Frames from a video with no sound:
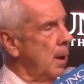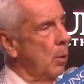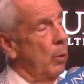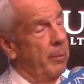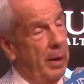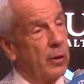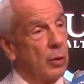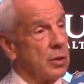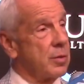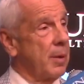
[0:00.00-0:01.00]
We've been
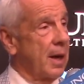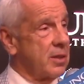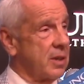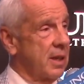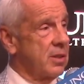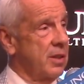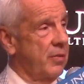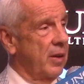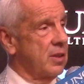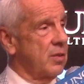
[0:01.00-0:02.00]
doing some nice things
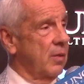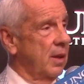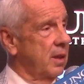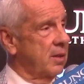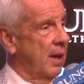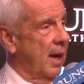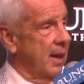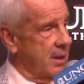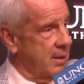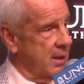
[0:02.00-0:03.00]
defensively, and tonight